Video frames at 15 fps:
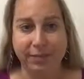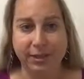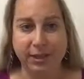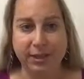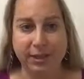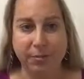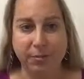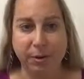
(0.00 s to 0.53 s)

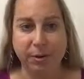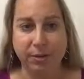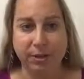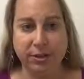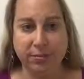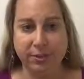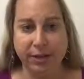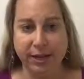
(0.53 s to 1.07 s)
because it both
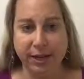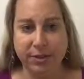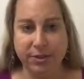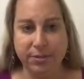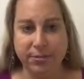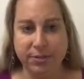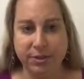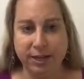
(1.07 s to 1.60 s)
gives me an h
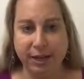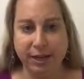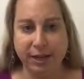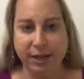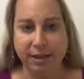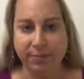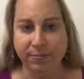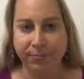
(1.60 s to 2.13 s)
of
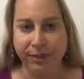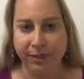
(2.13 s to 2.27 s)
z,